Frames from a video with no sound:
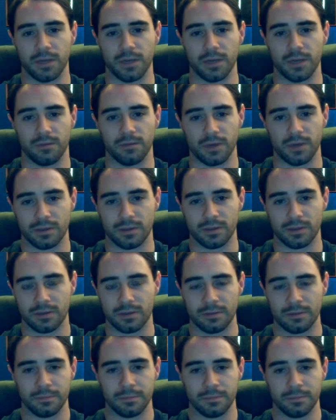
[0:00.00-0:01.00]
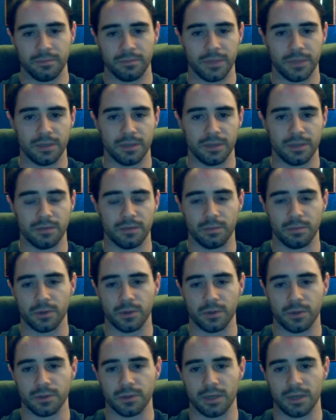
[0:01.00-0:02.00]
manifests in different
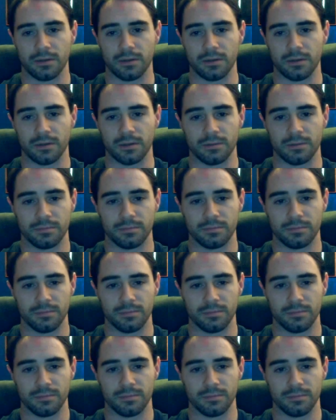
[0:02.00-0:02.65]
personalities.